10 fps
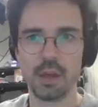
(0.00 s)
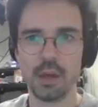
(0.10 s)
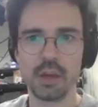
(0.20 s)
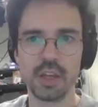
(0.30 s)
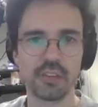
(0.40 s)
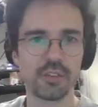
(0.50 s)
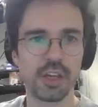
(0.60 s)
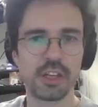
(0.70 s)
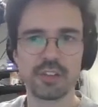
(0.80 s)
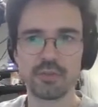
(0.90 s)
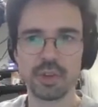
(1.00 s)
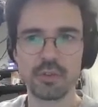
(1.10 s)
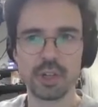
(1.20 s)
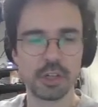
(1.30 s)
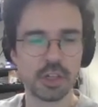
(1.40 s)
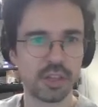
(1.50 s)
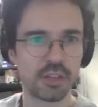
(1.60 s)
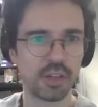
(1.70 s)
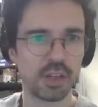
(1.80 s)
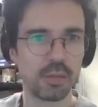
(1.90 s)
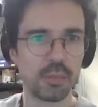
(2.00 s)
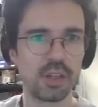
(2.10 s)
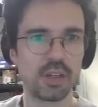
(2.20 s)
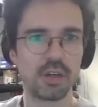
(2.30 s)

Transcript: Okay, so I just rearranged things a little bit here.